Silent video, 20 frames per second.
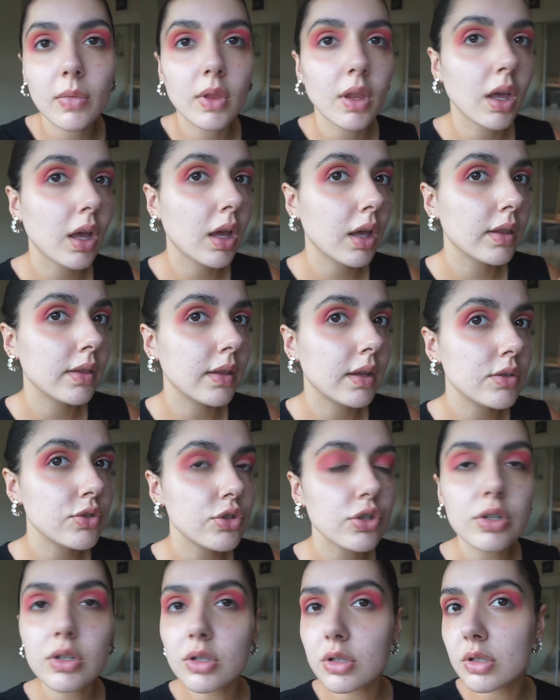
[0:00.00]
And then
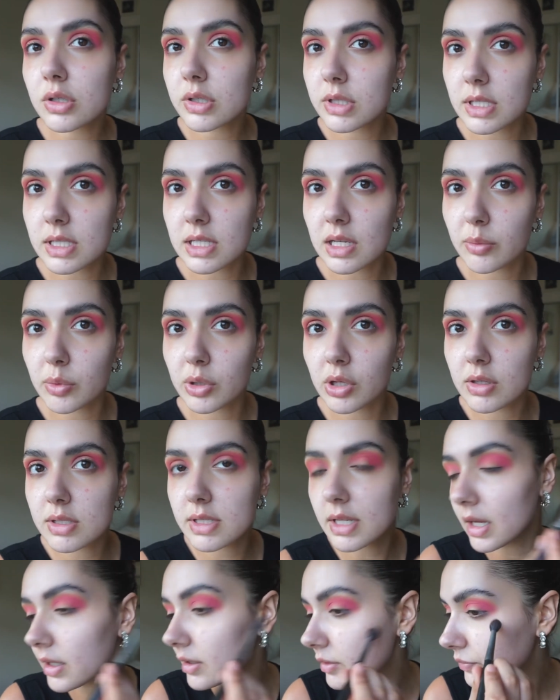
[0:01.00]
just the same on the other
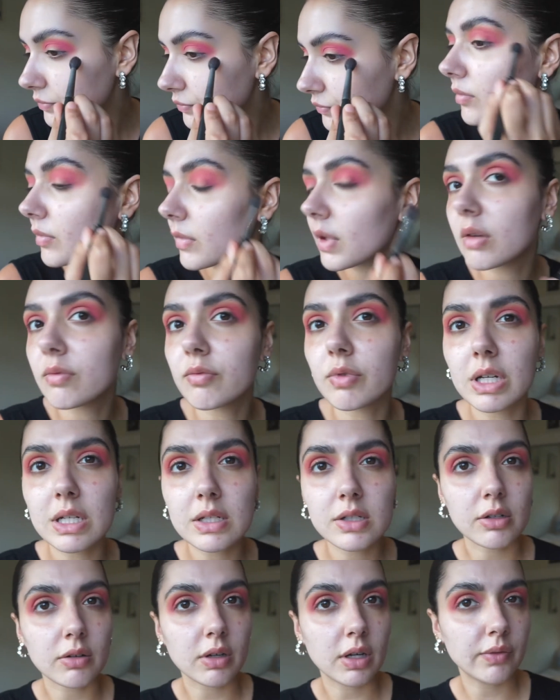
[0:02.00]
side. I'm really
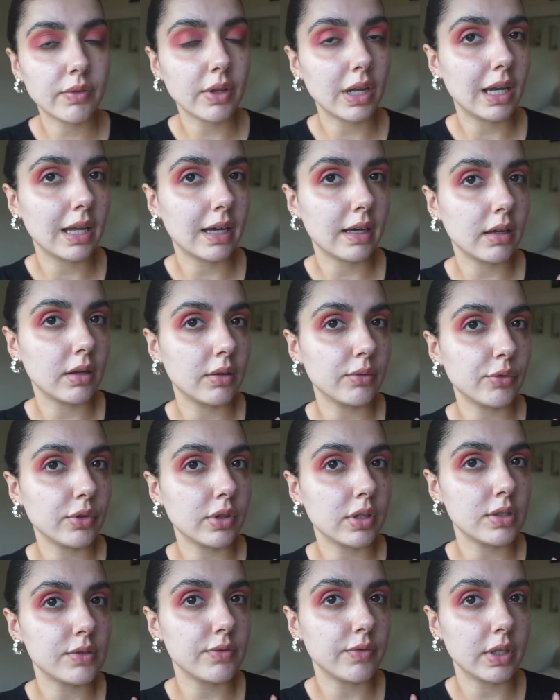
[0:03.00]
sorry if the lighting for
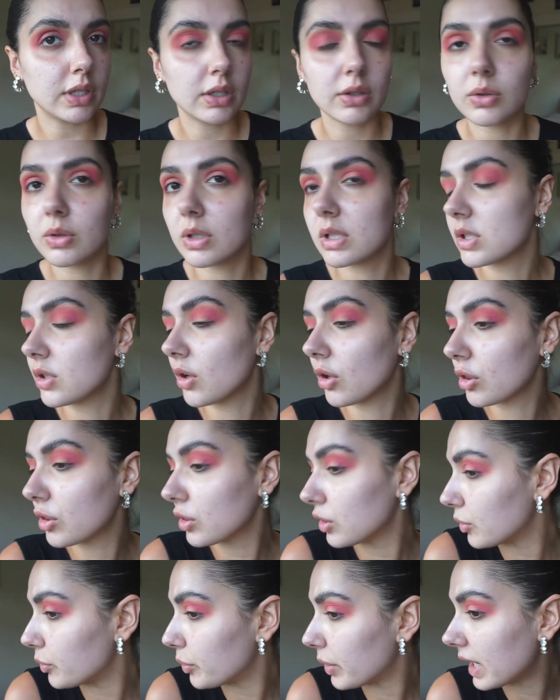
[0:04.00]
this video is not
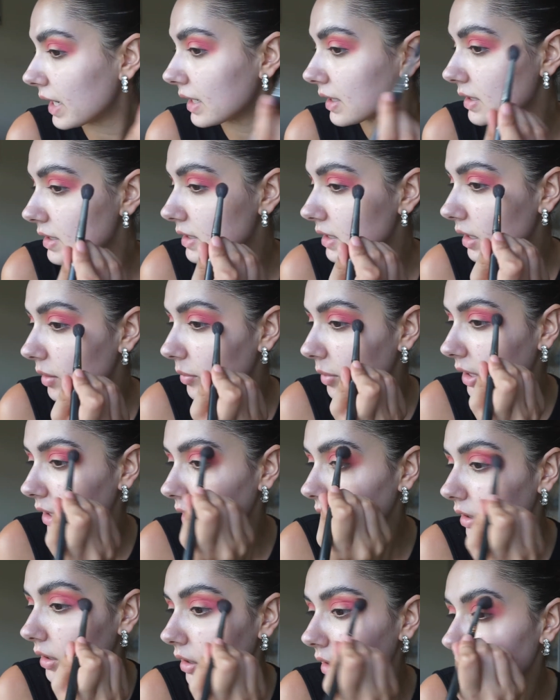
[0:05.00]
the best. I
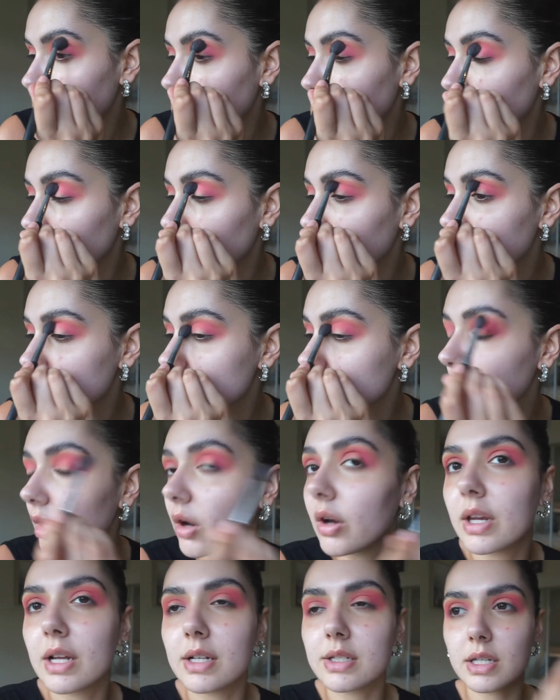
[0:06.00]
mean, when I
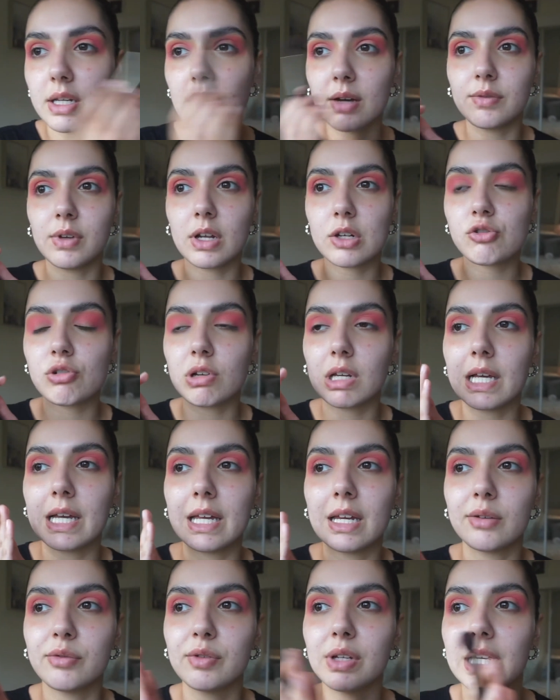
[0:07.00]
started I did have natural light
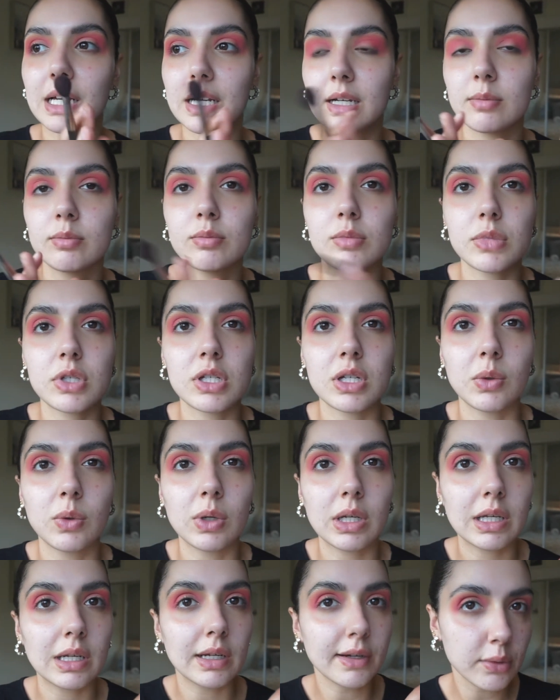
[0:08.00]
and I feel like I'm
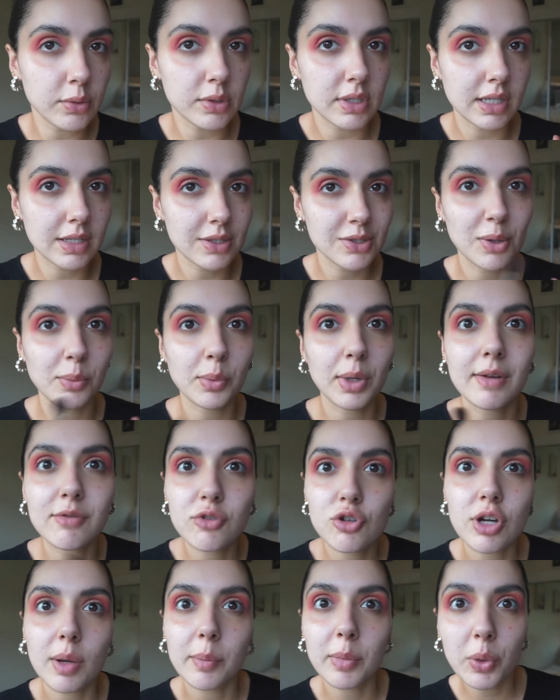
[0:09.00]
slowly losing it, so I'm going to have to
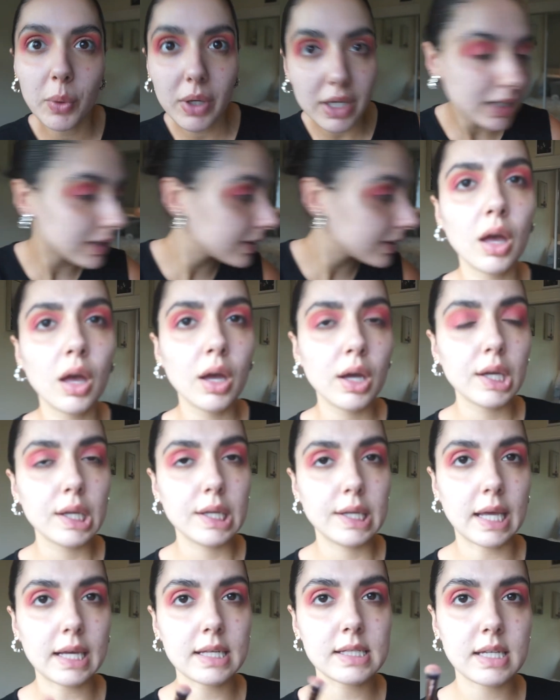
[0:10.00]
try and be quick.
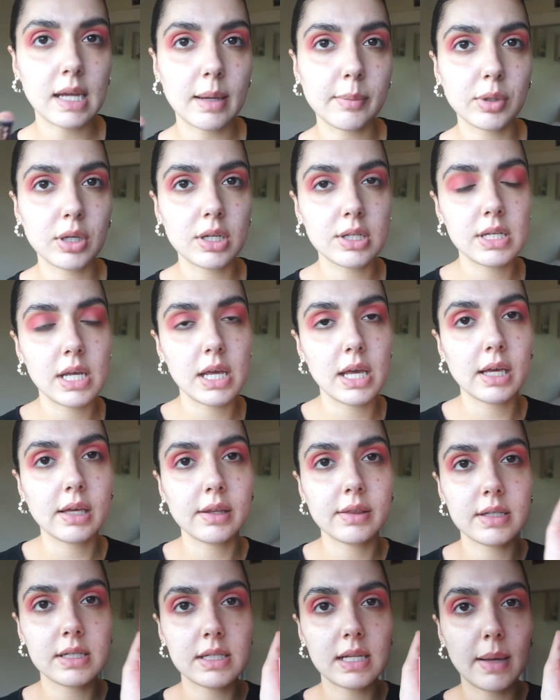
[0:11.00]
Next I'm going to take
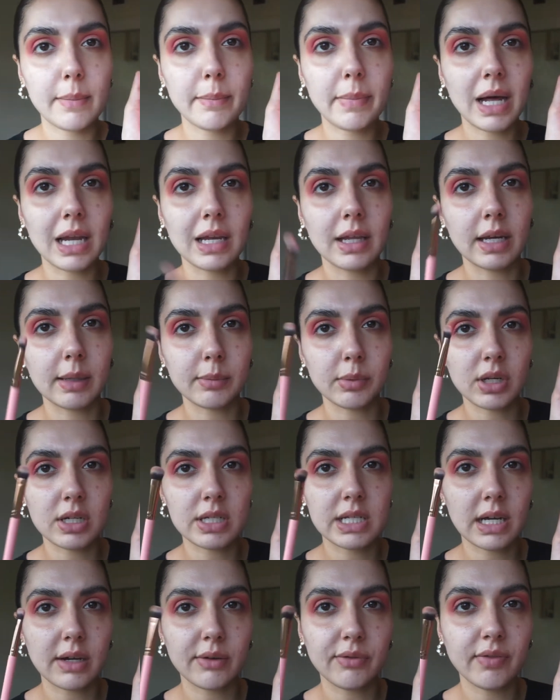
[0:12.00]
the same palette and I'm going to
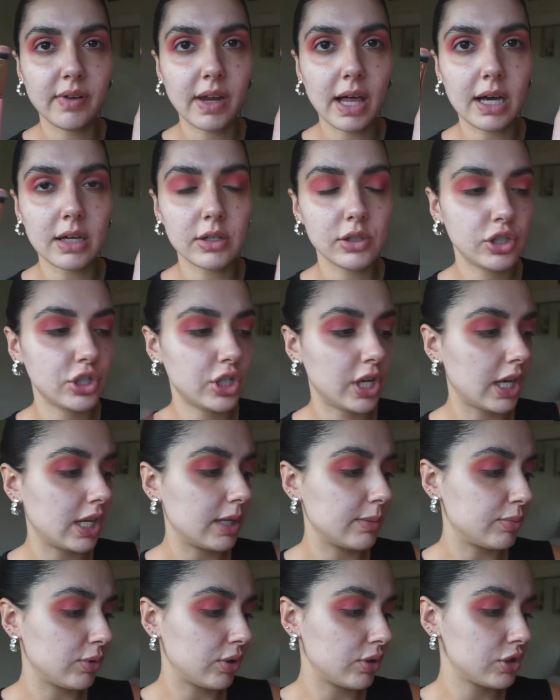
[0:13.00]
take a flat
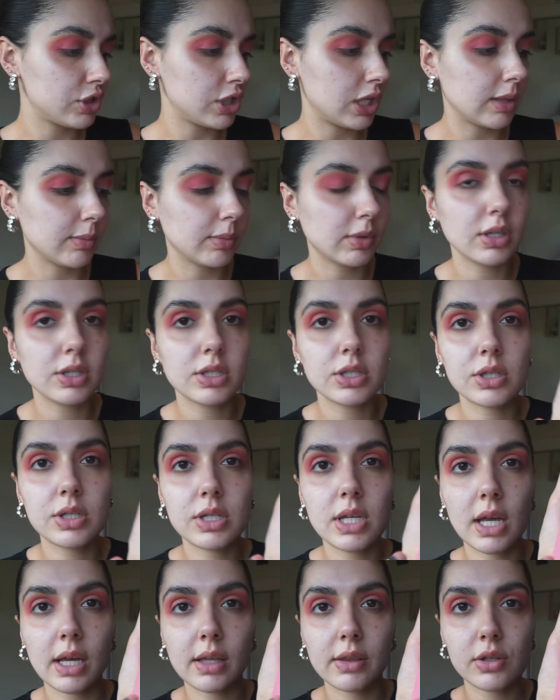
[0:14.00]
shader brush, and I'm going to
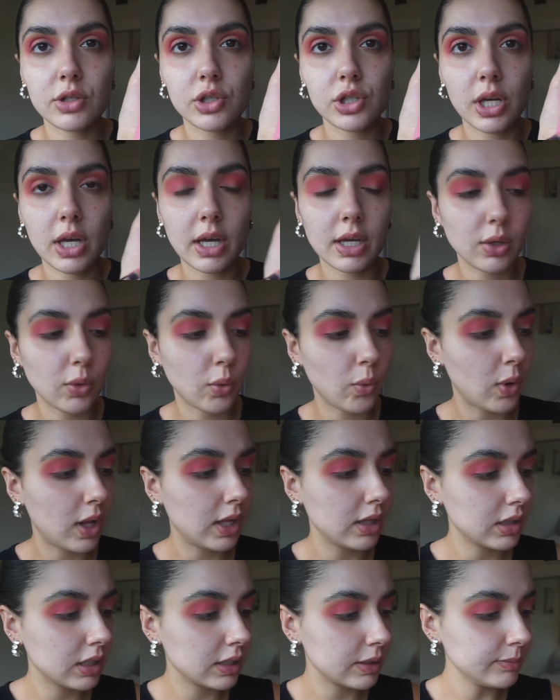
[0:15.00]
take the shade
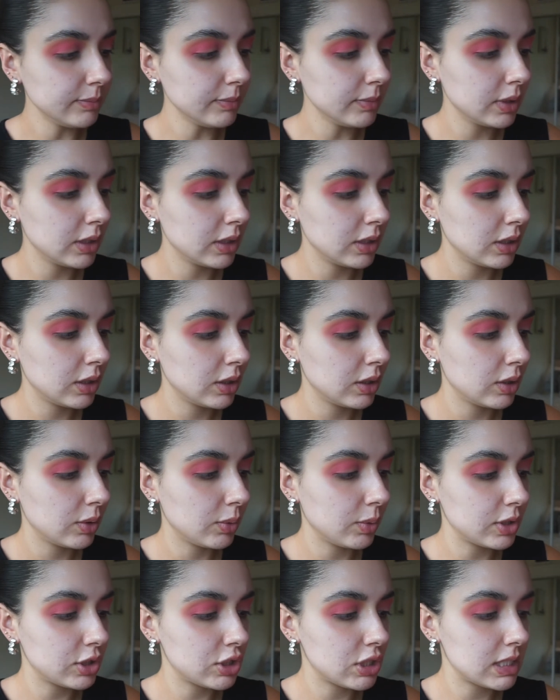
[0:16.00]
Welcome,
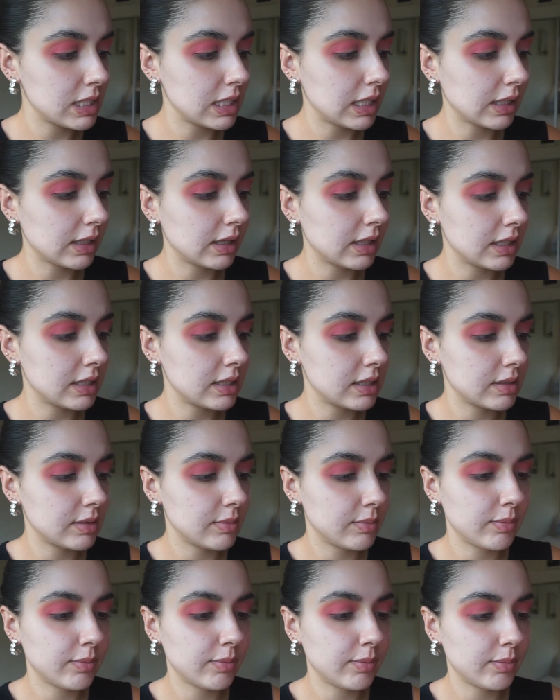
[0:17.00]
which is like this
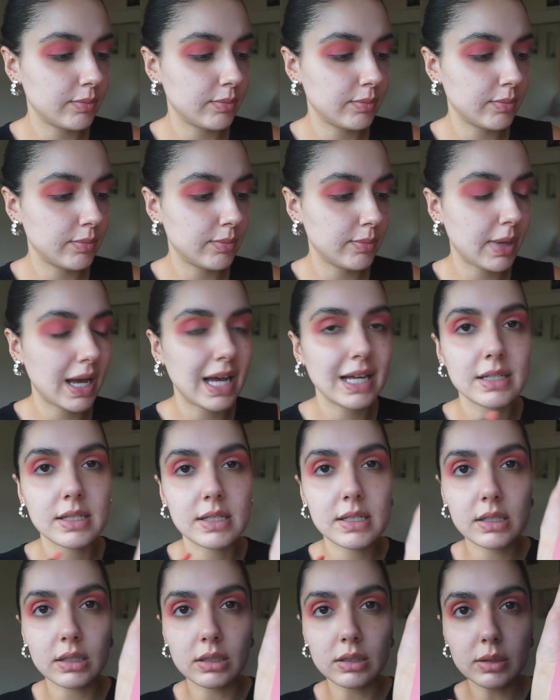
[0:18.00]

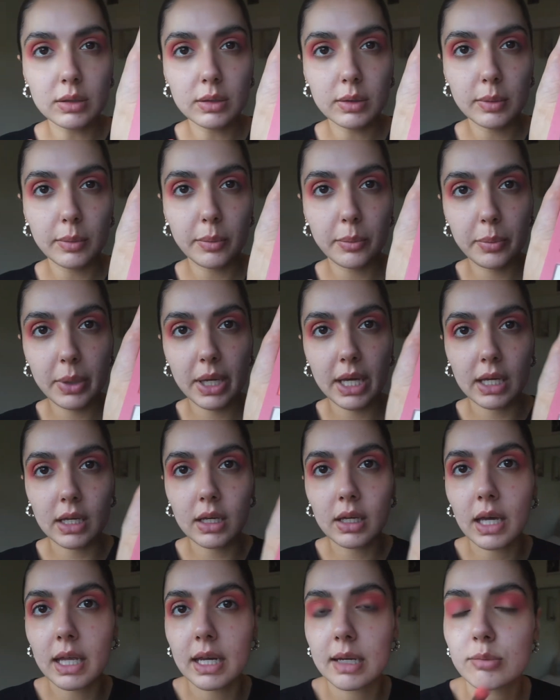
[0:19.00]
pastel
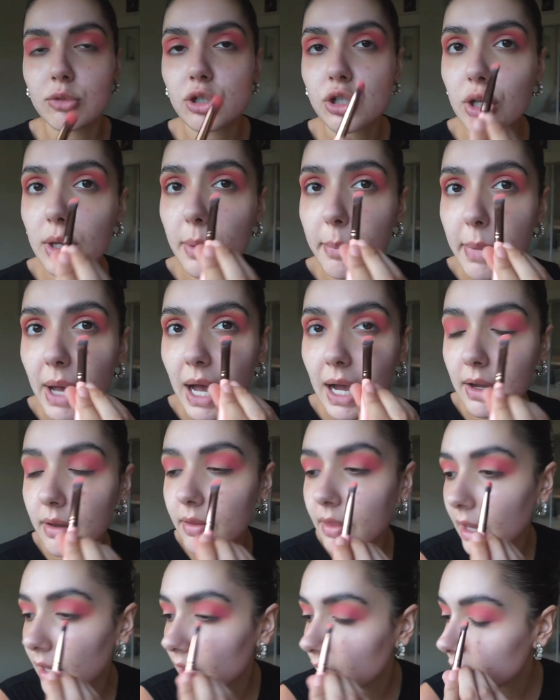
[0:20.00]
pink, and I'm just going to pack
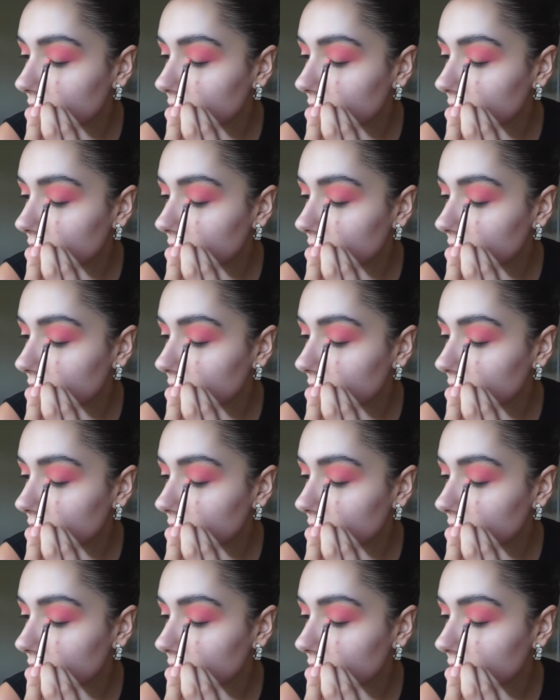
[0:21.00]
that